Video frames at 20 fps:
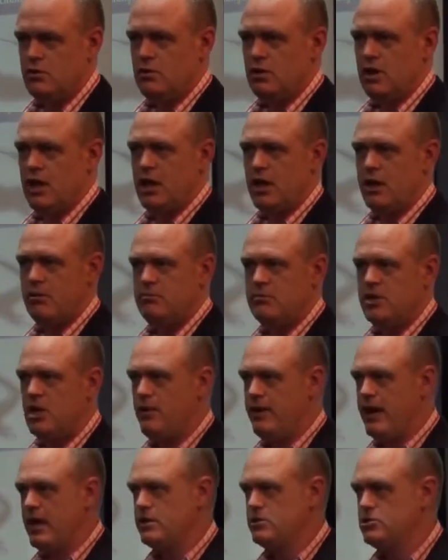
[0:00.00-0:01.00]

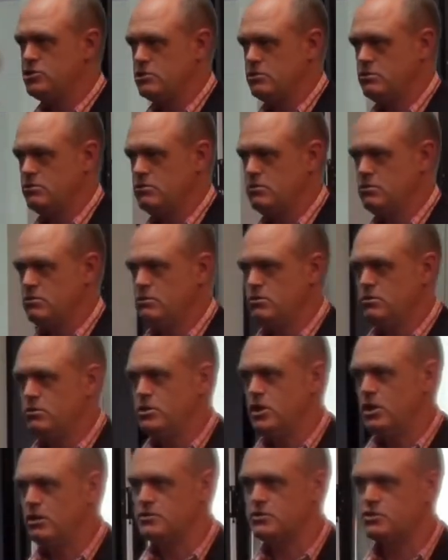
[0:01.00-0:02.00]
No outage,
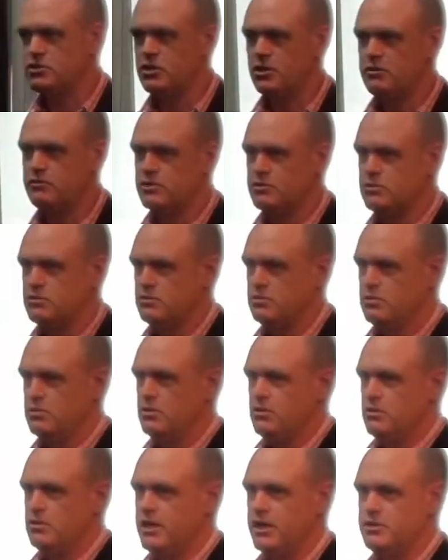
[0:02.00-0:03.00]
no loss of service.
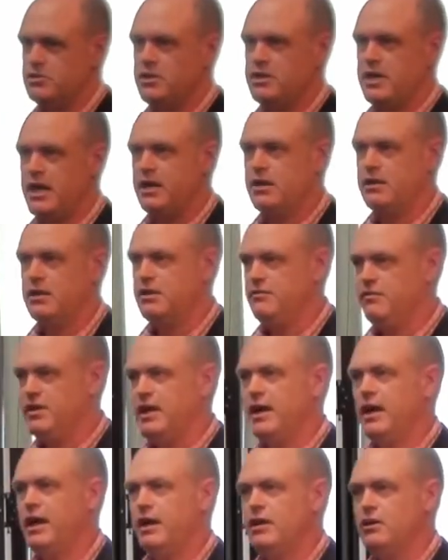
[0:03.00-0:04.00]
Now do that in an
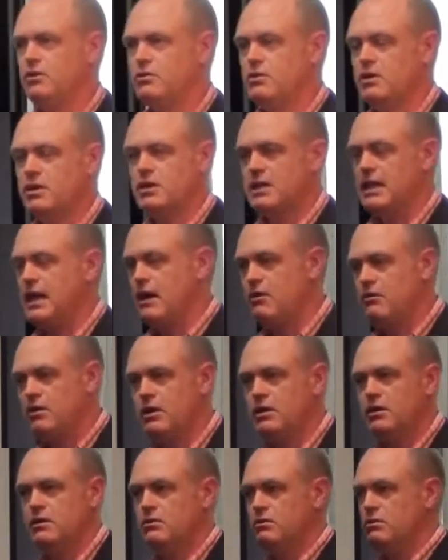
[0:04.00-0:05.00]
EVA or a
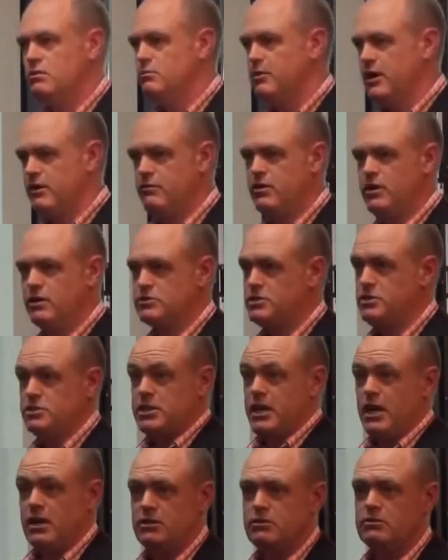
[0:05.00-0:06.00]
Clarion or whatever else, you
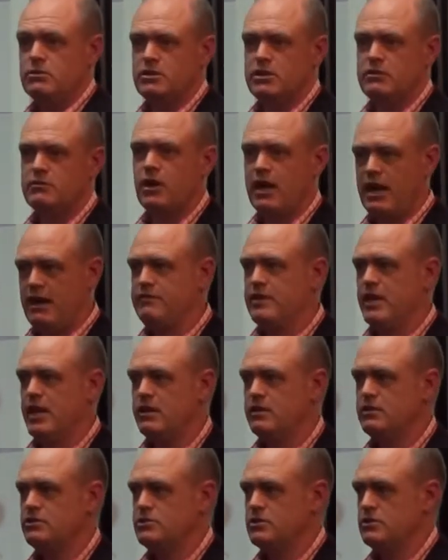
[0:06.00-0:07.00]
just can't do it. You've got to have an
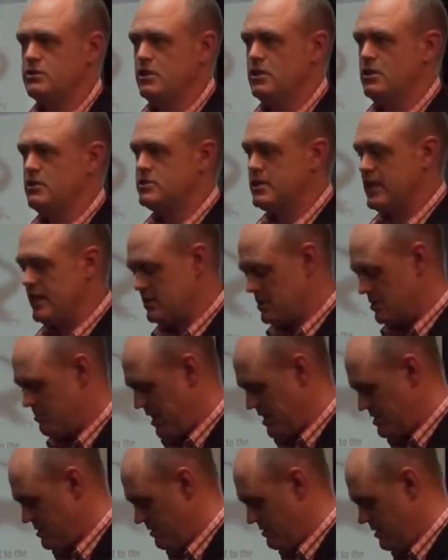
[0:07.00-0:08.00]
outage. So that's the
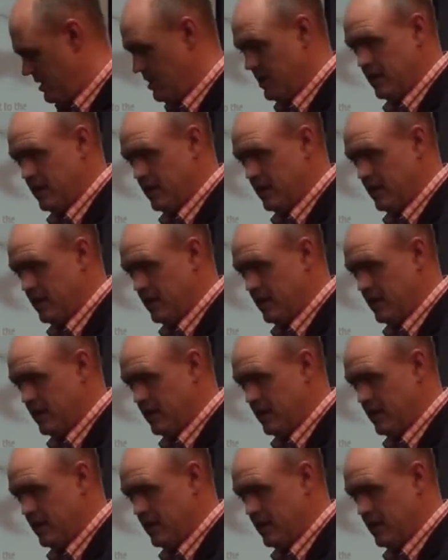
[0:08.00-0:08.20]
major thing.